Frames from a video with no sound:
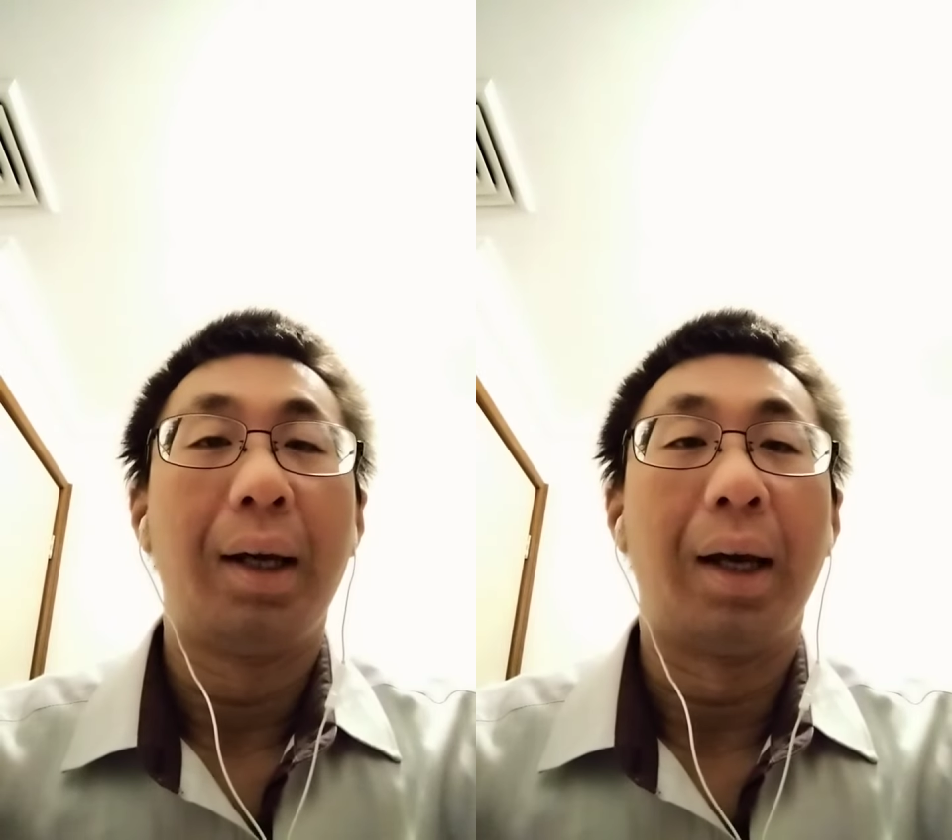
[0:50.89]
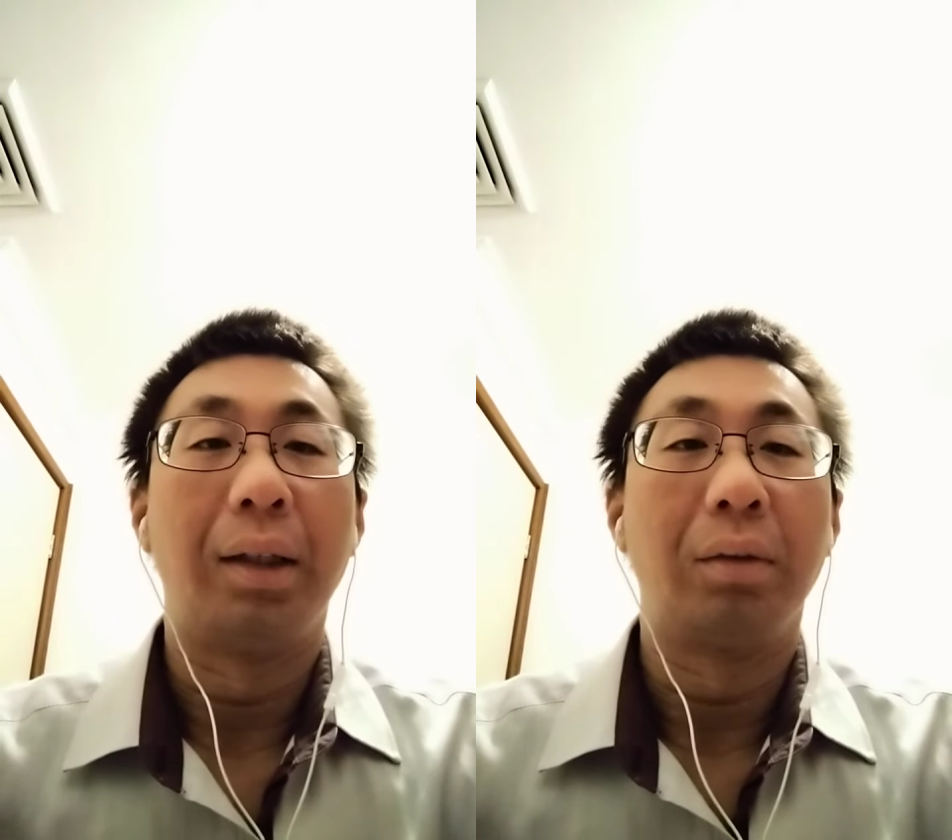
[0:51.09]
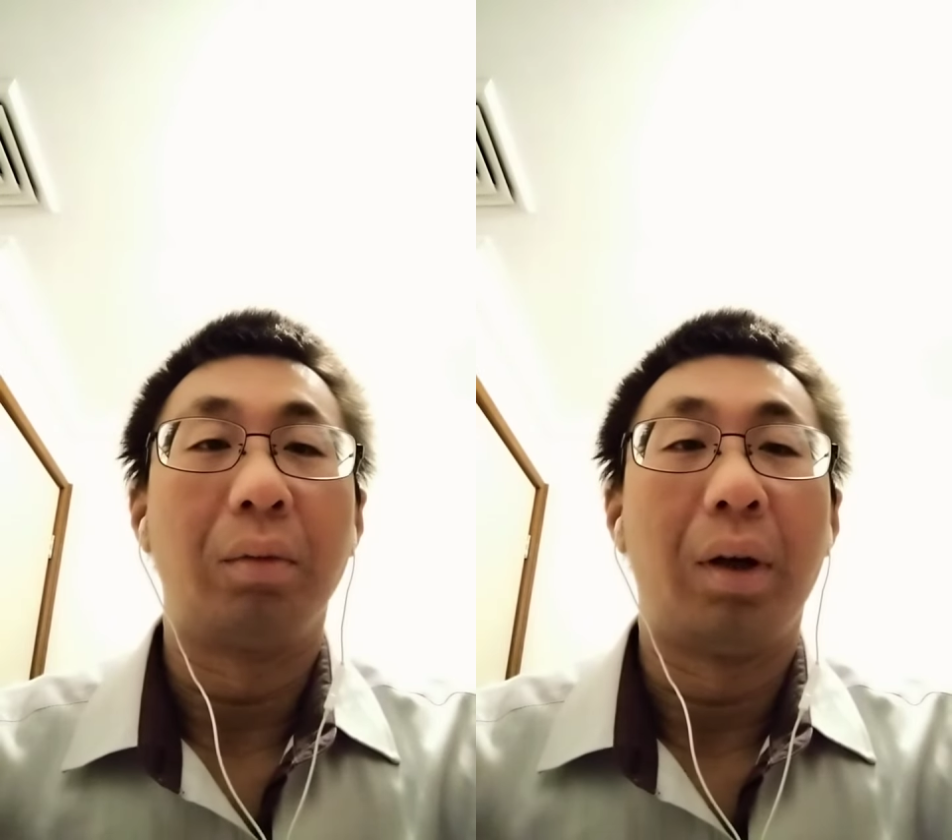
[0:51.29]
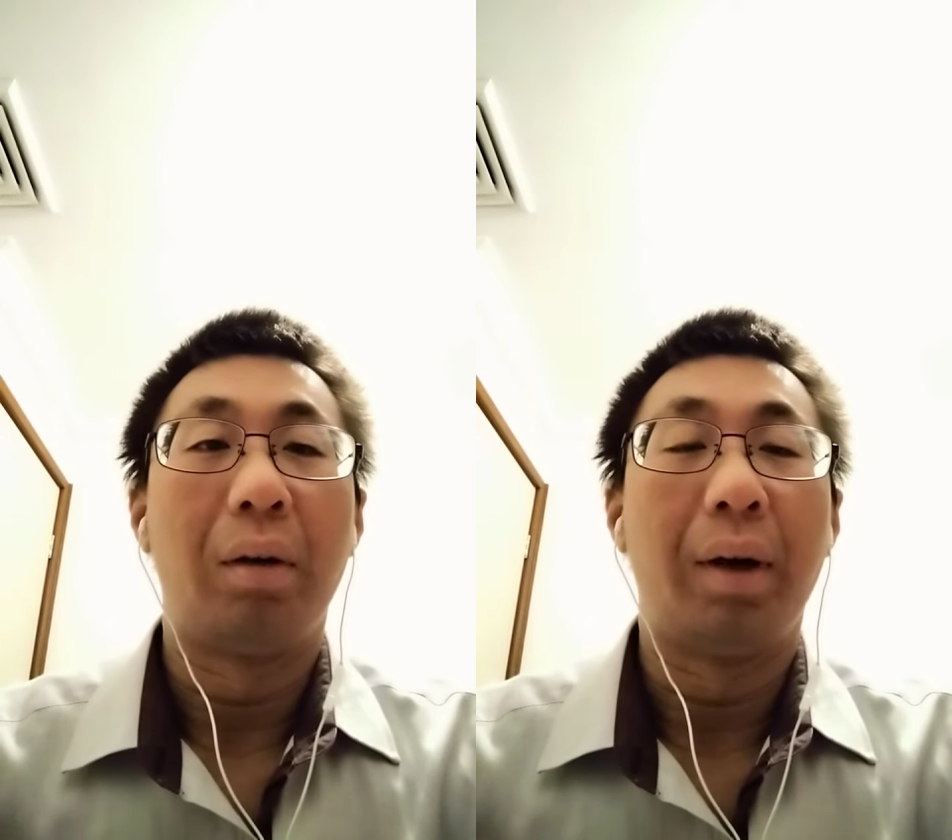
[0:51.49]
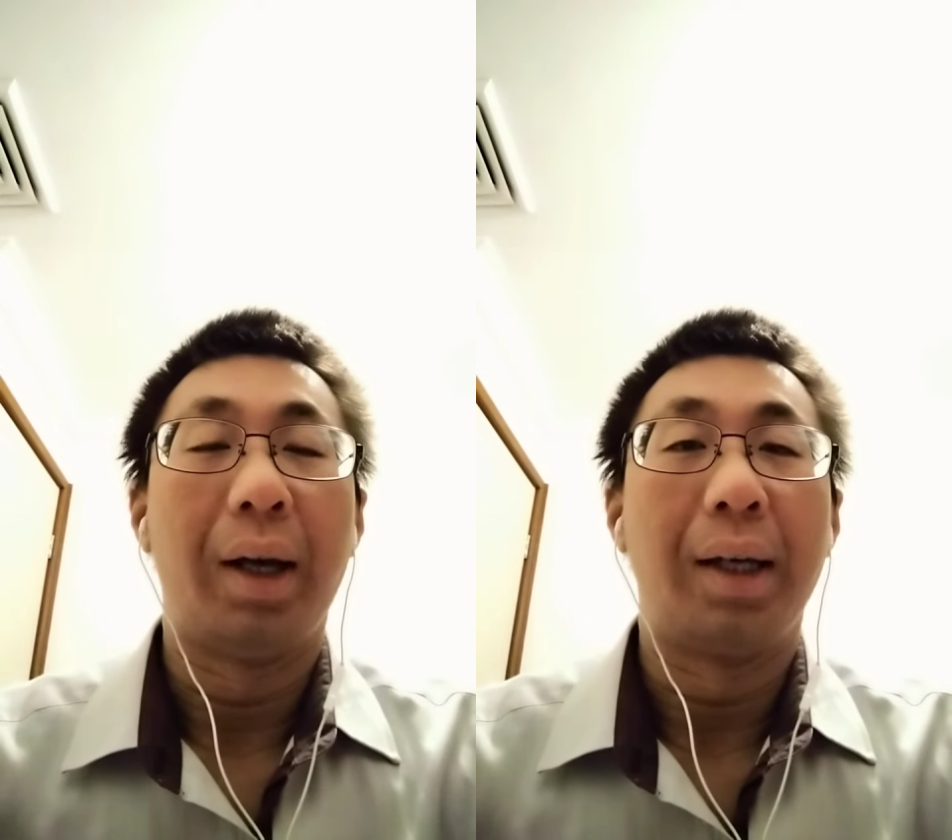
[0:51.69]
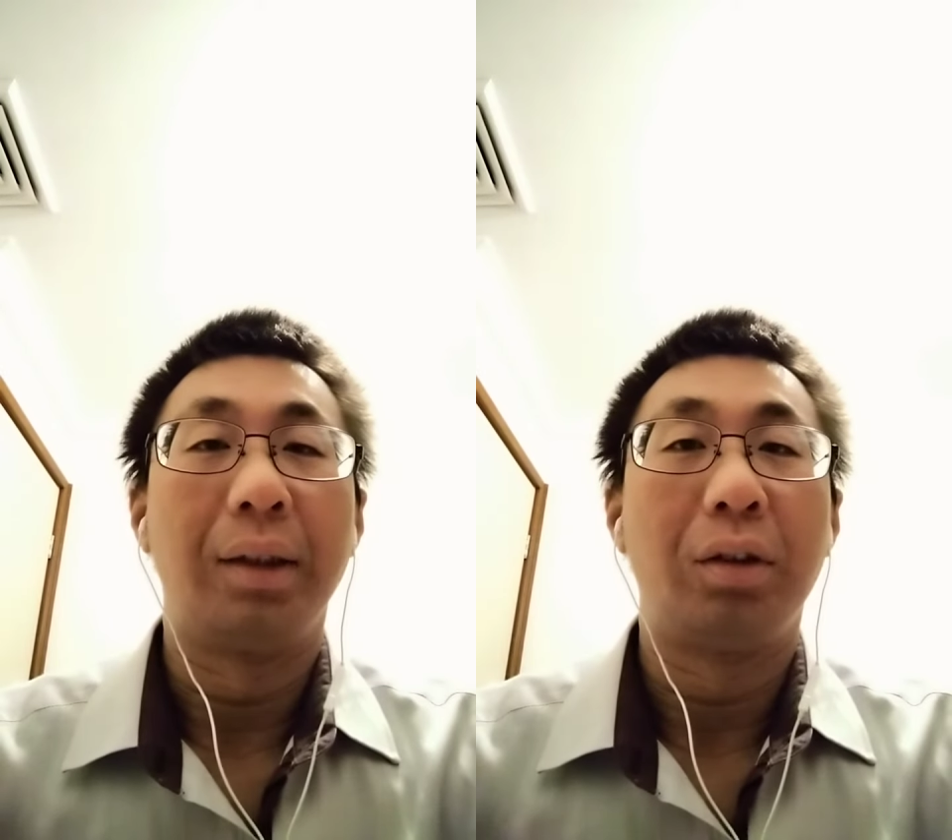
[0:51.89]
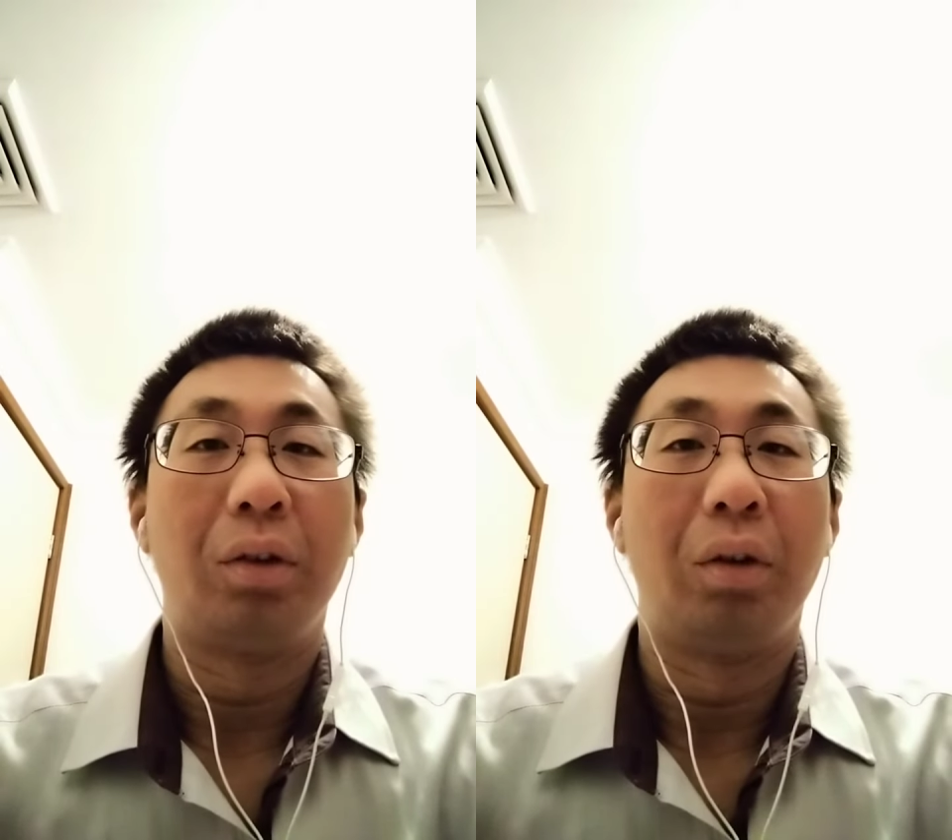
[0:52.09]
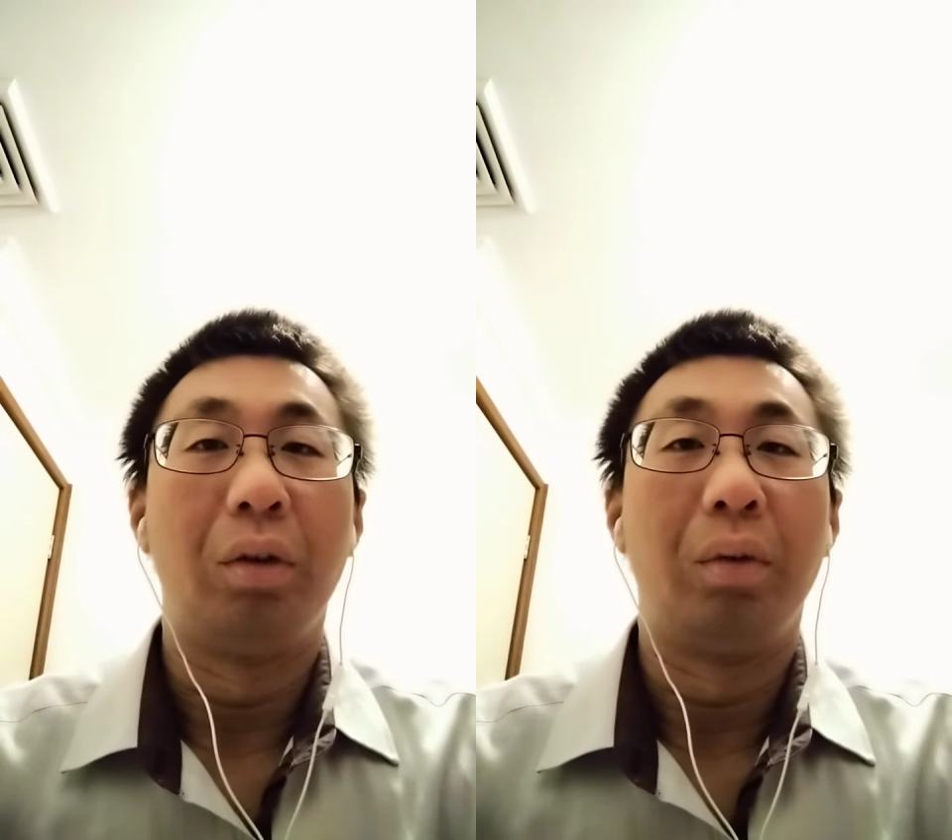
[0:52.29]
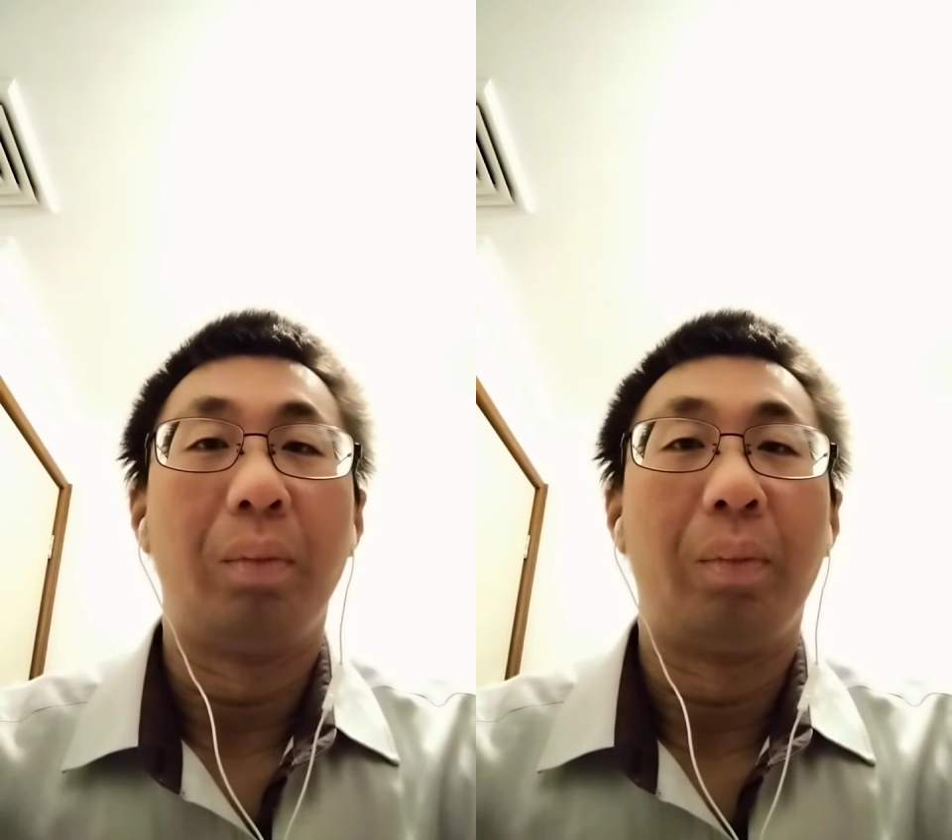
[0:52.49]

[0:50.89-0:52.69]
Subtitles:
as well as to